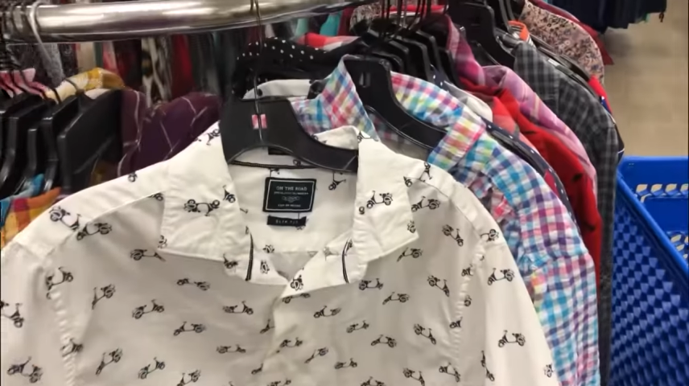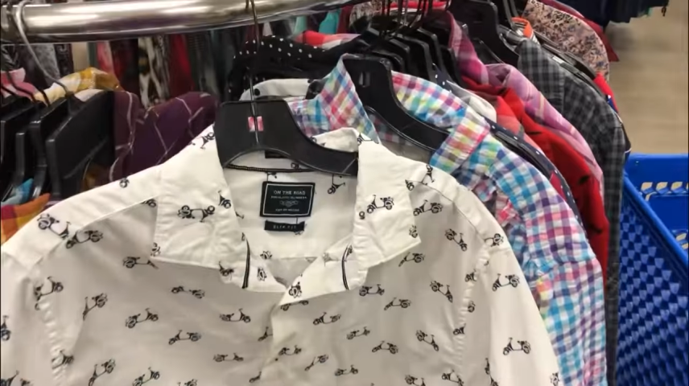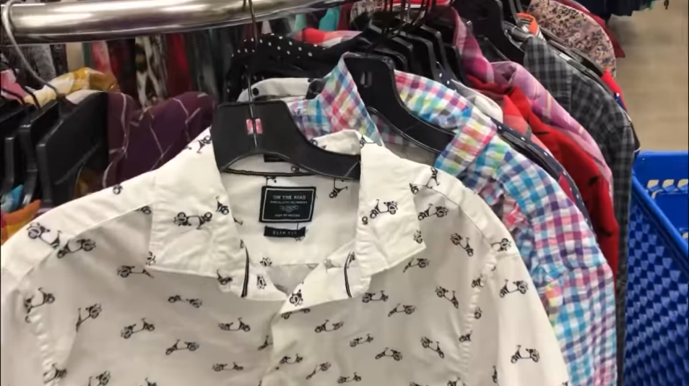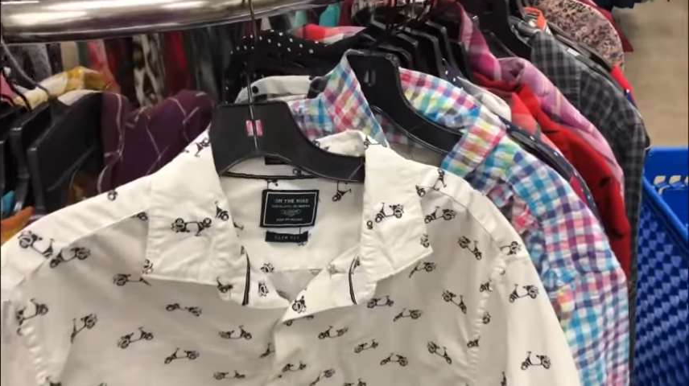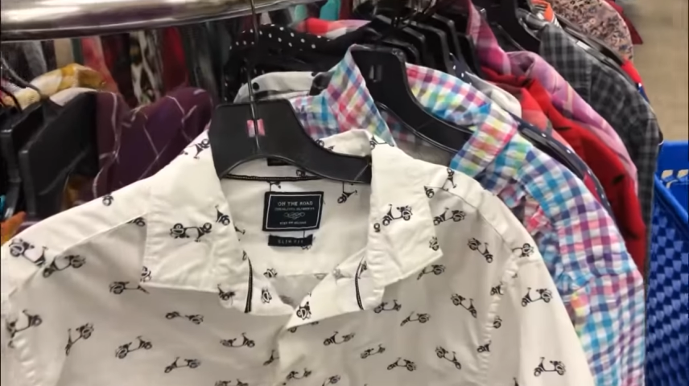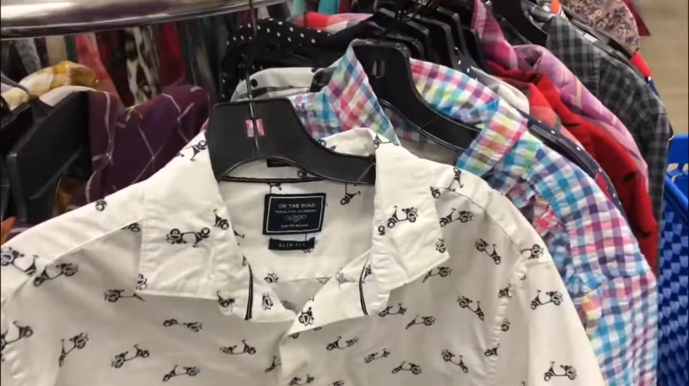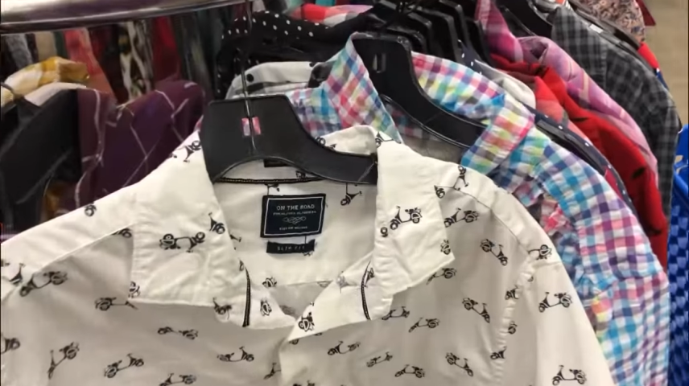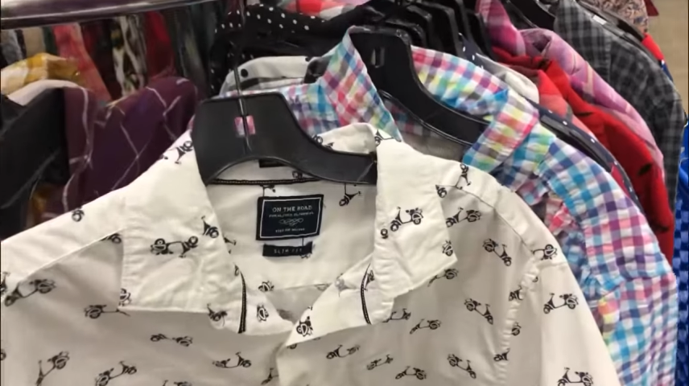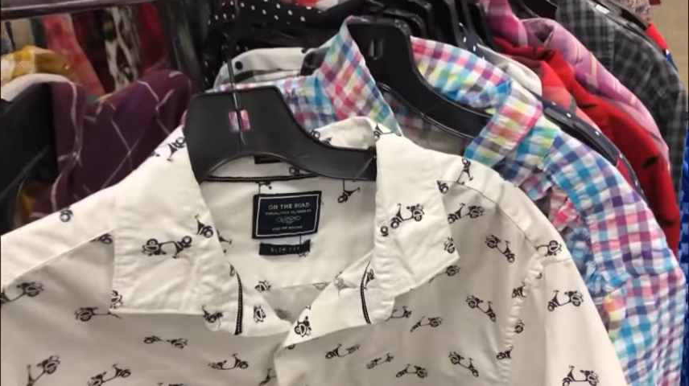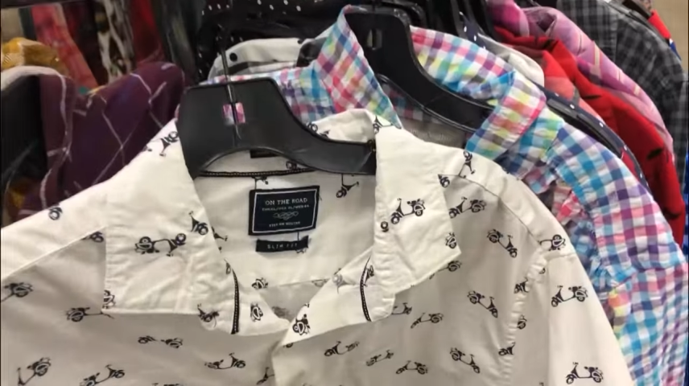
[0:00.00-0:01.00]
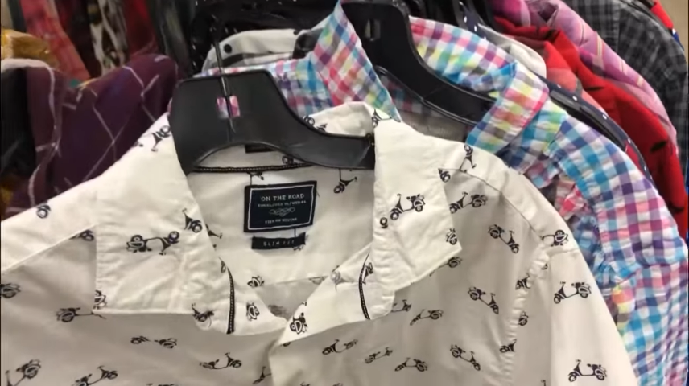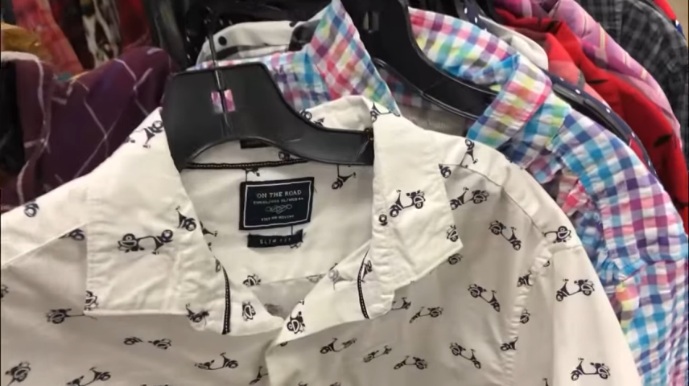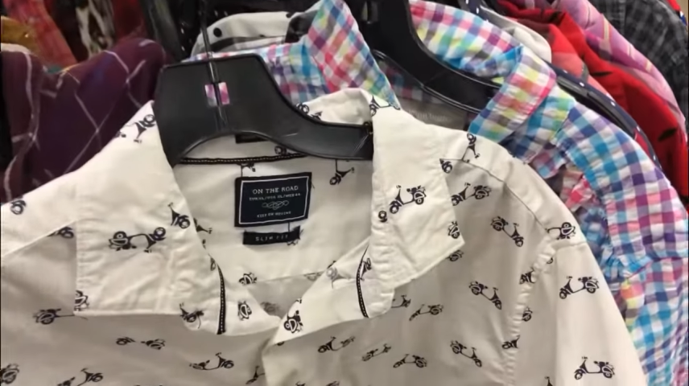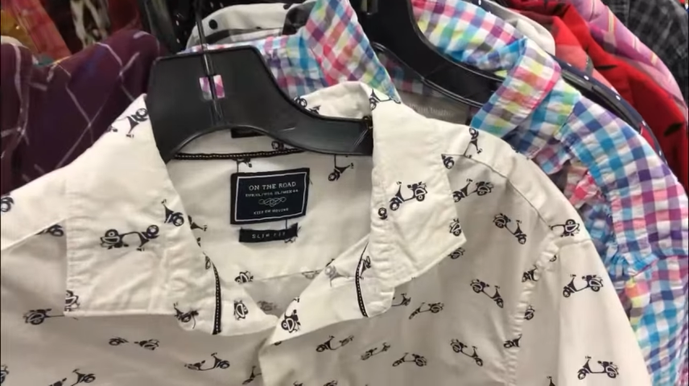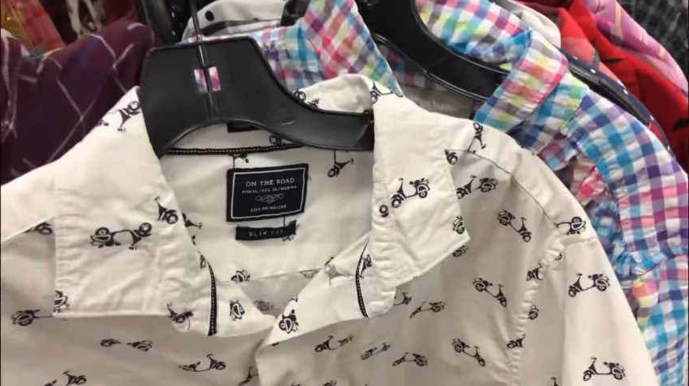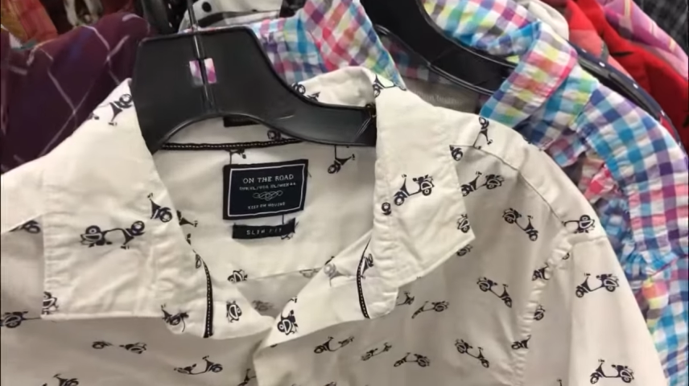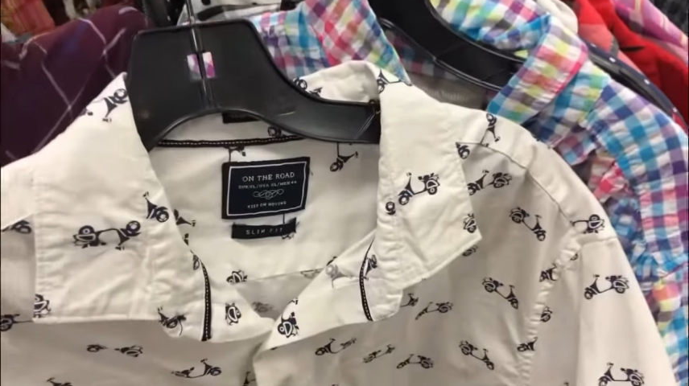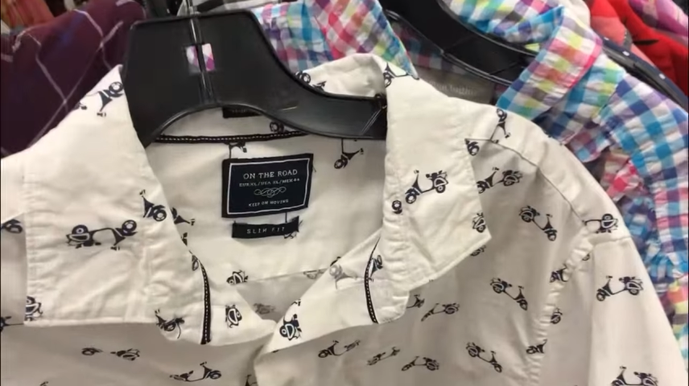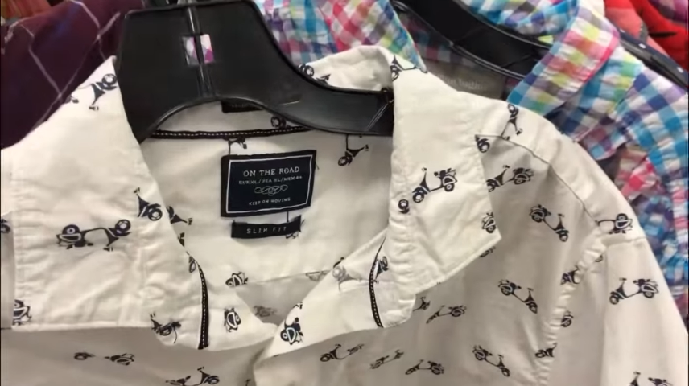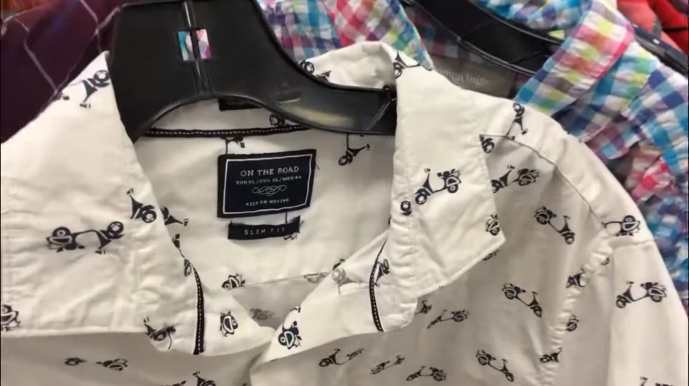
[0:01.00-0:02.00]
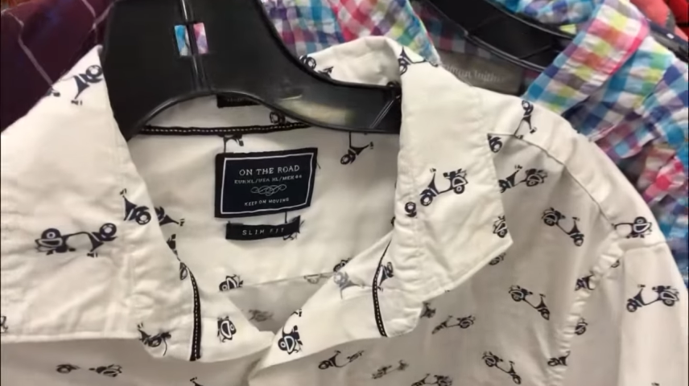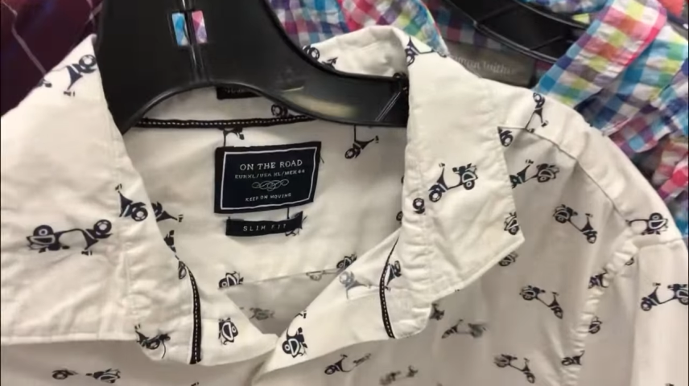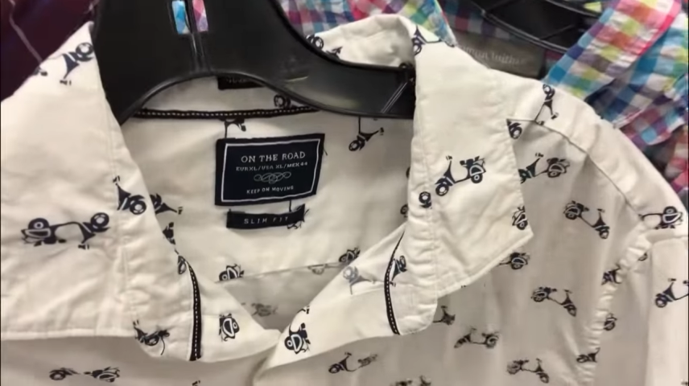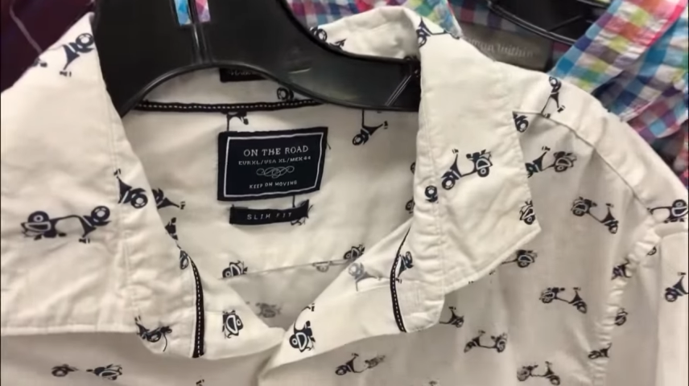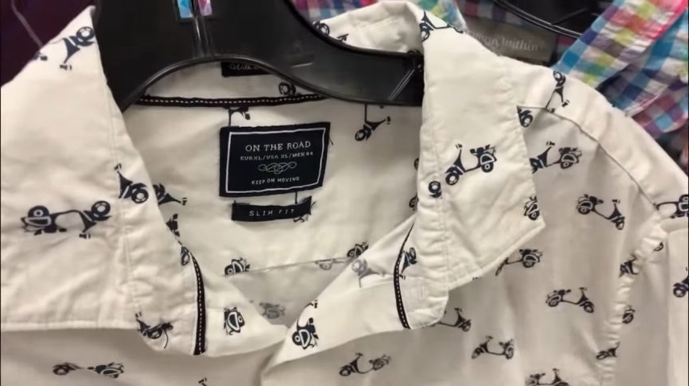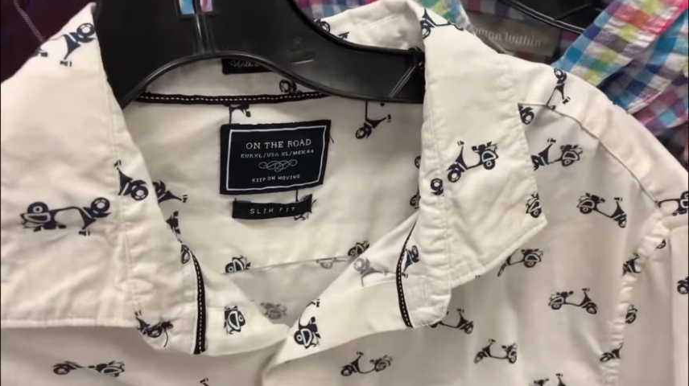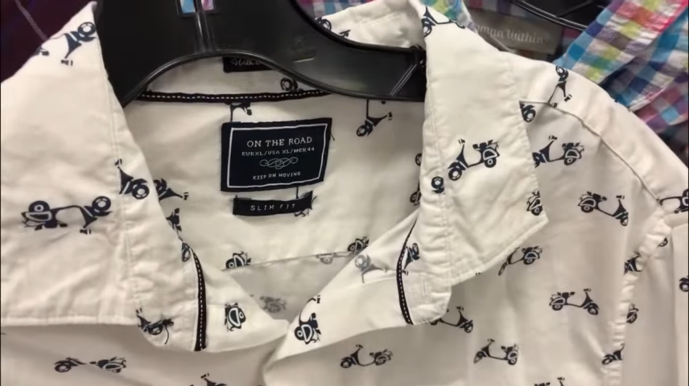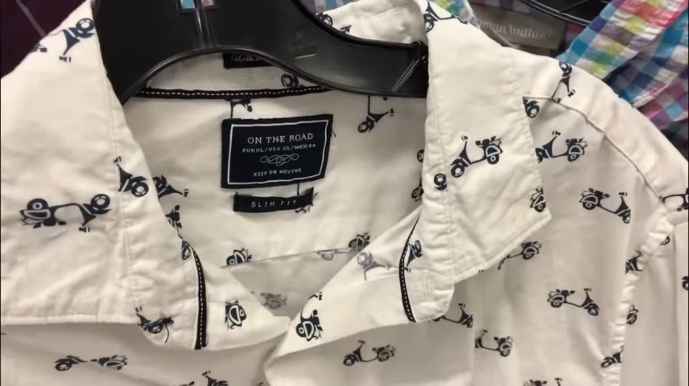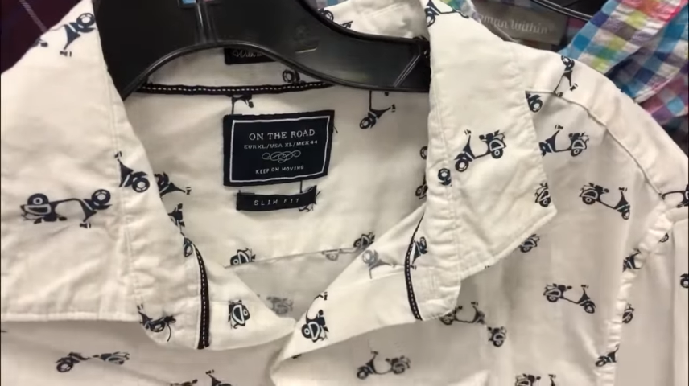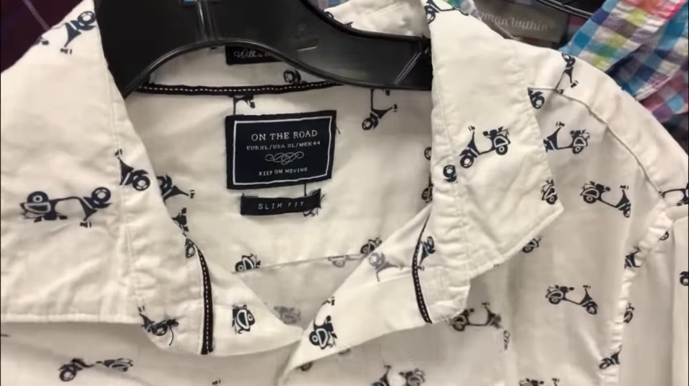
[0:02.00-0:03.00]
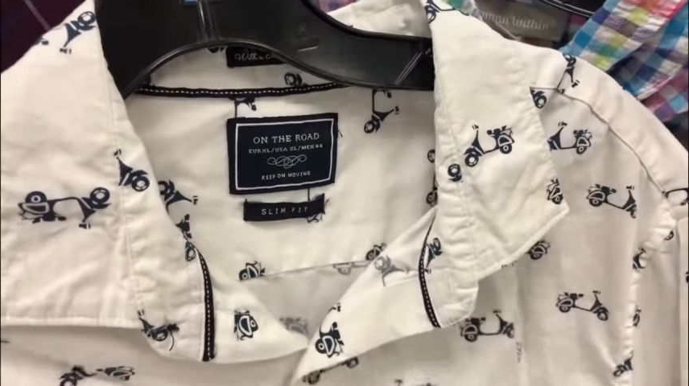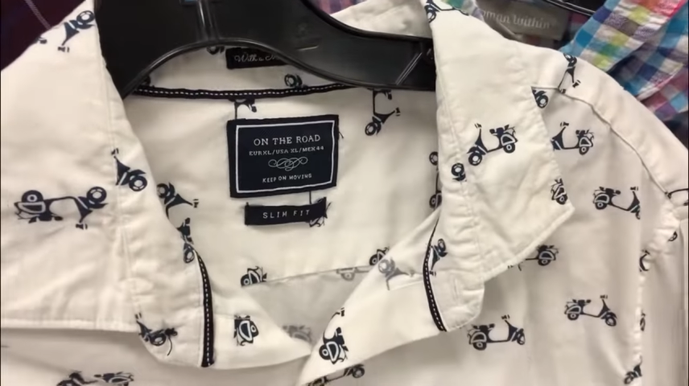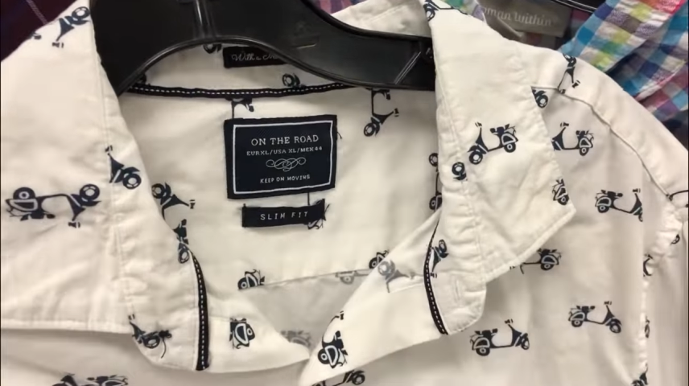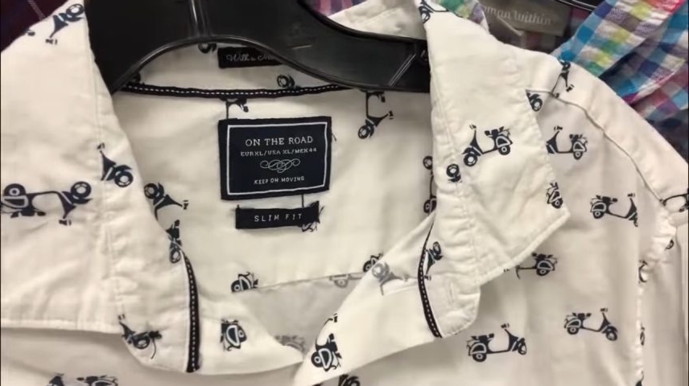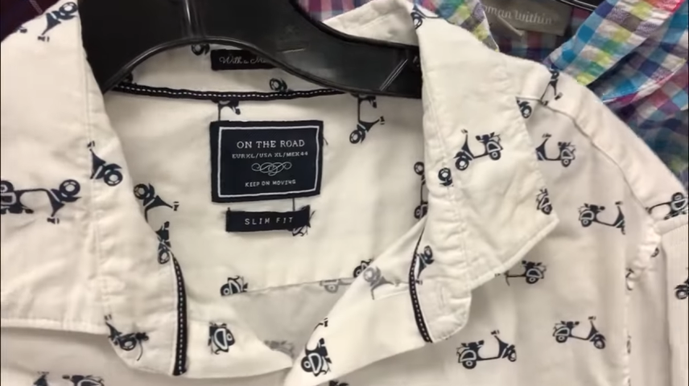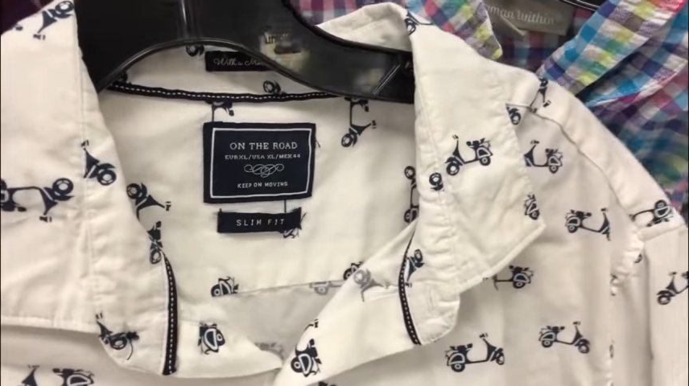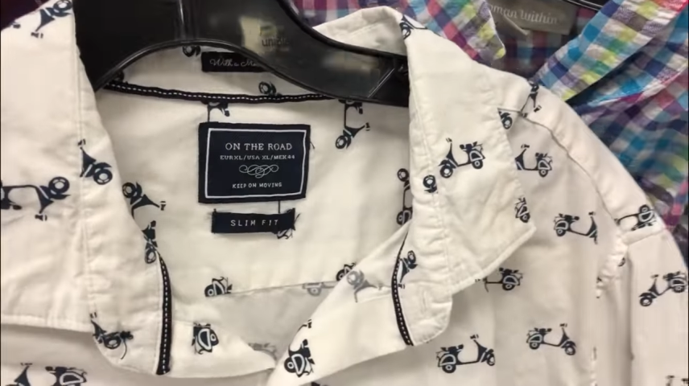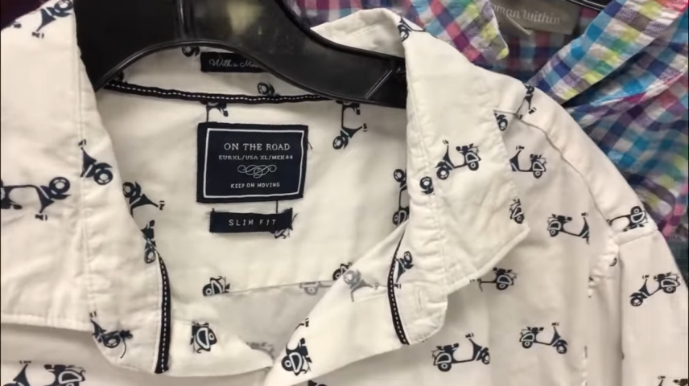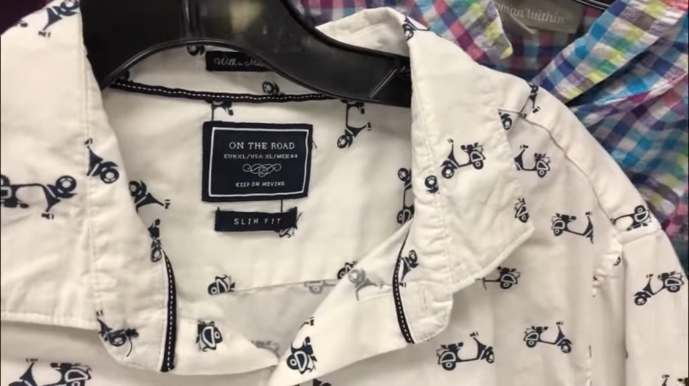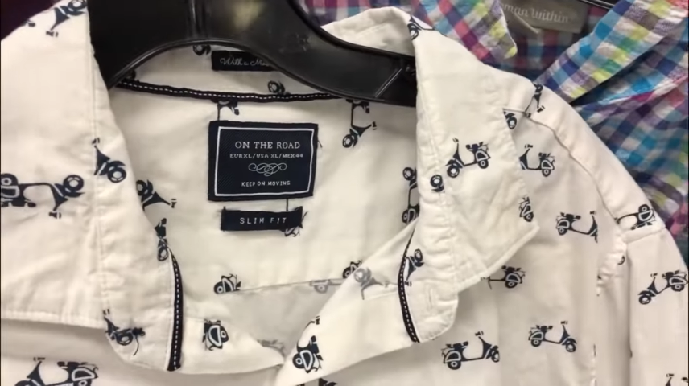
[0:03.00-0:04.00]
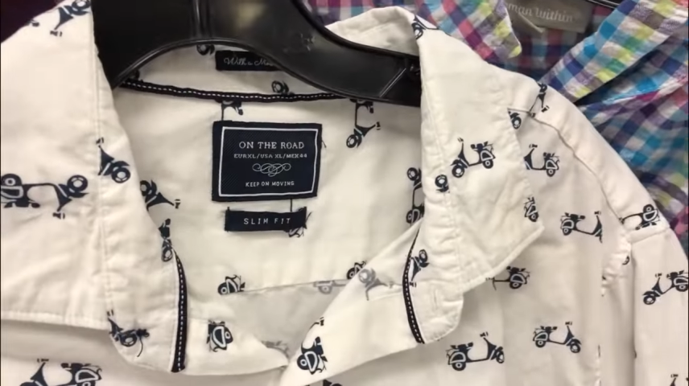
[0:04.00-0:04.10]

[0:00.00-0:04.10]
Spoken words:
[unreadable: no face in view]